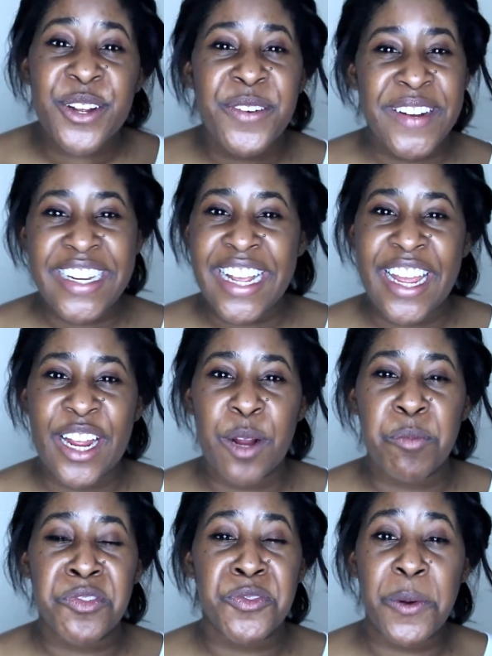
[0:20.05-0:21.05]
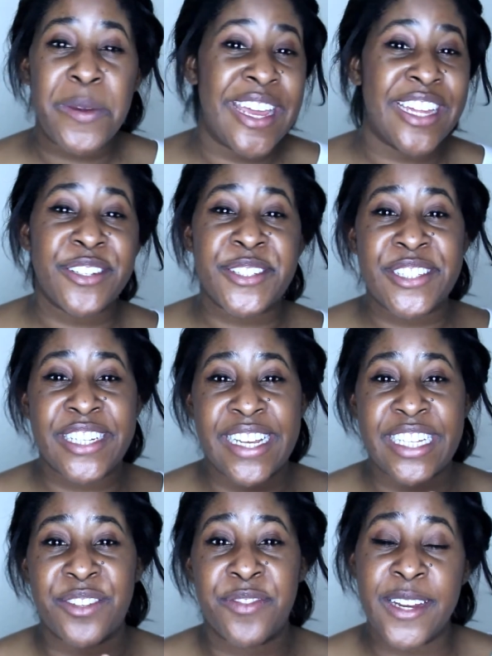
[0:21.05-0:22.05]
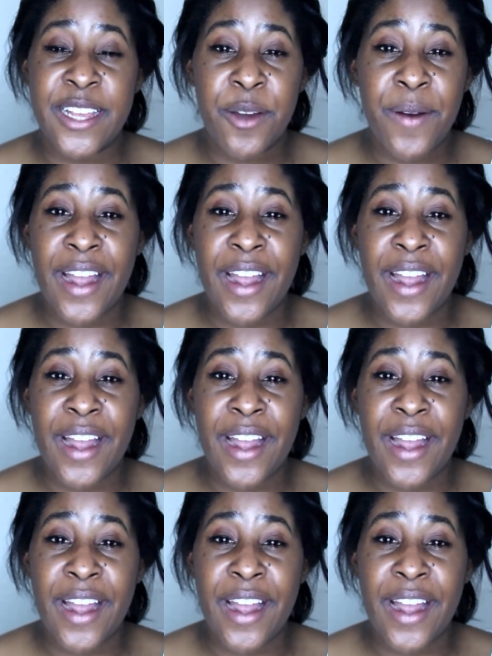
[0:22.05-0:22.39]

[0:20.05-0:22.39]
Corina here. Before we get into today's video,